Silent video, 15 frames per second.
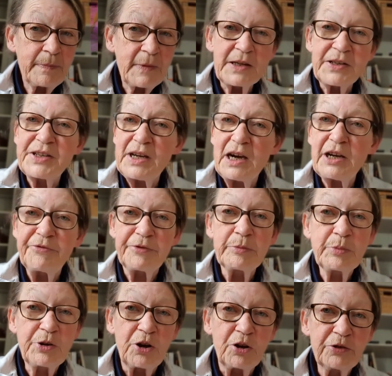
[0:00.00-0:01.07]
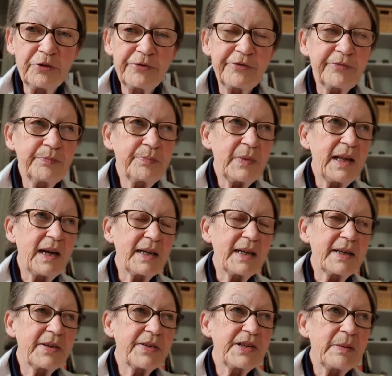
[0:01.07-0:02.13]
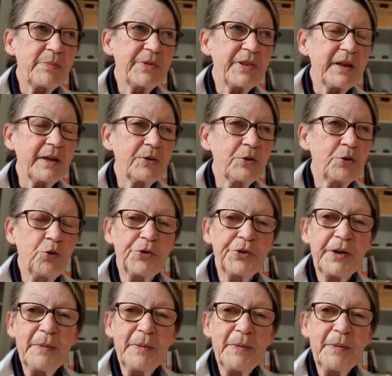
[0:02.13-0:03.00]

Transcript: aside from golf like something called